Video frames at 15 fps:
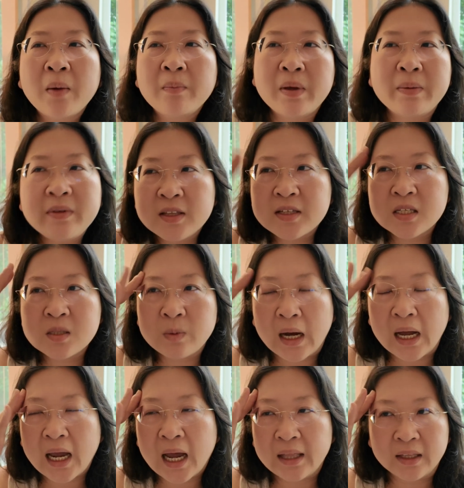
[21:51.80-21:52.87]
maybe this is
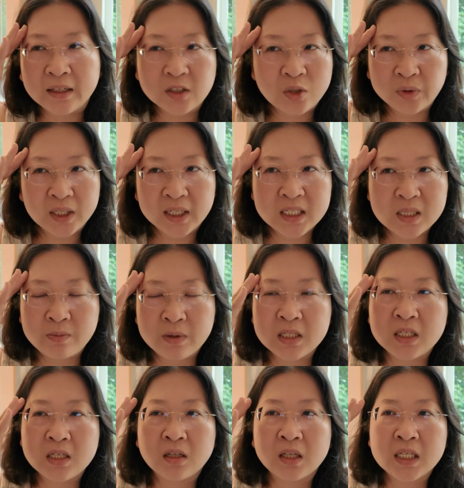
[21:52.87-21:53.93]
why I like don't think it's a big
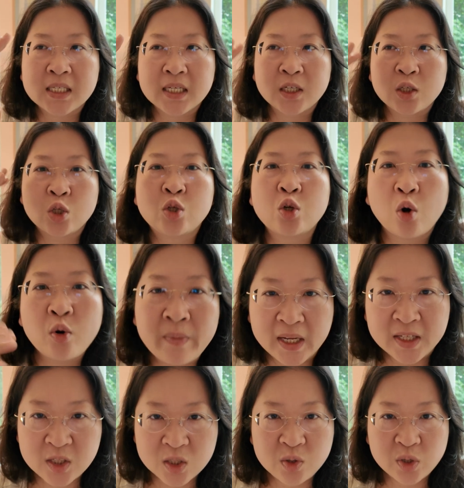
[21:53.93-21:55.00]
deal. It's like so
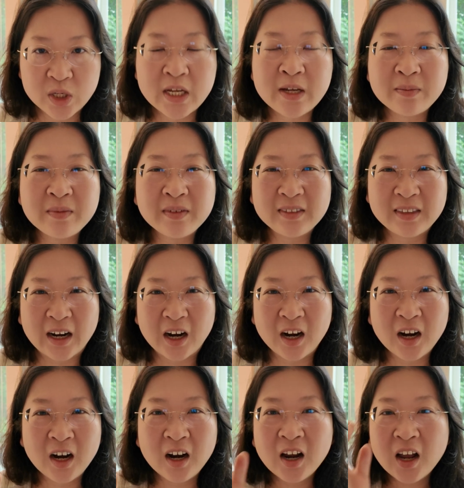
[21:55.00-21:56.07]
mainstream
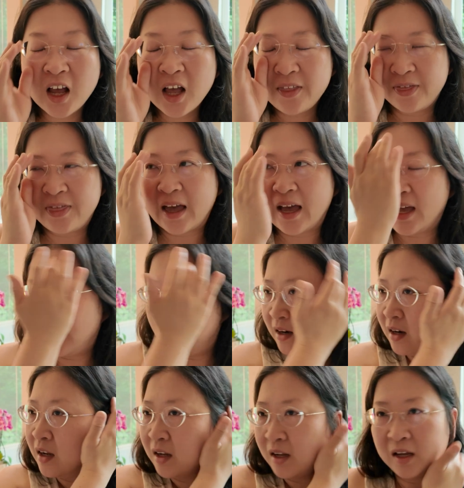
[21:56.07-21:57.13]
there
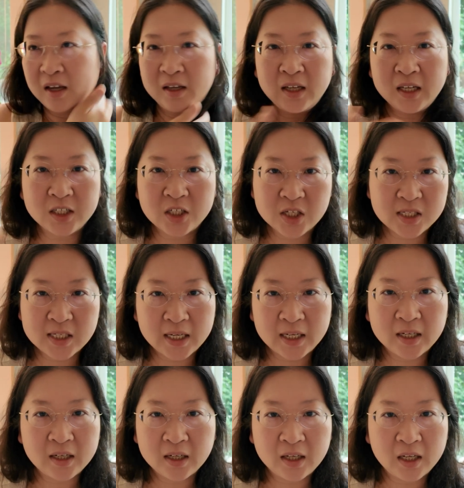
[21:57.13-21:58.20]
that it just
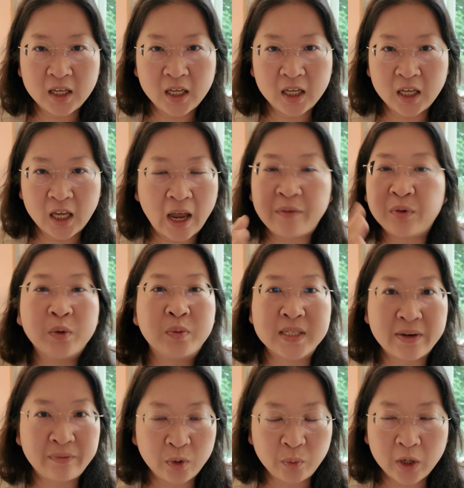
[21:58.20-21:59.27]
like it was
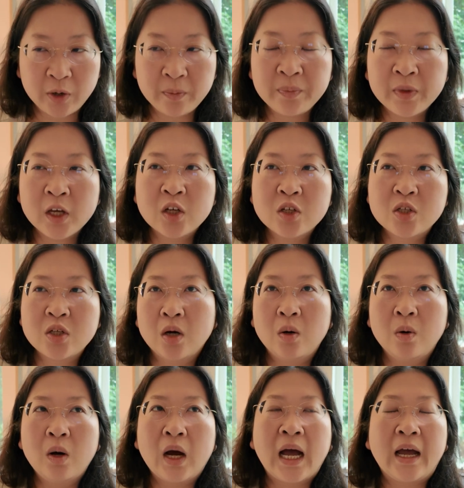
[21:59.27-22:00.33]
everywhere.
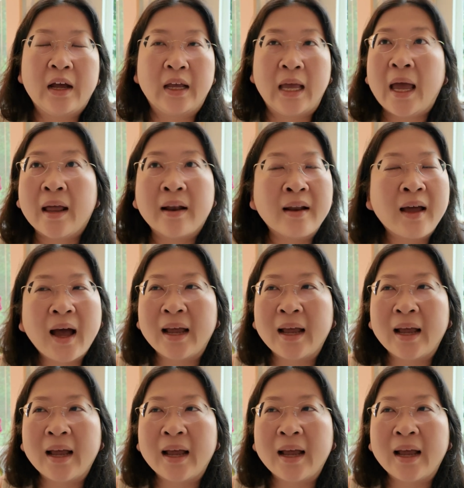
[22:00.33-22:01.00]
So again,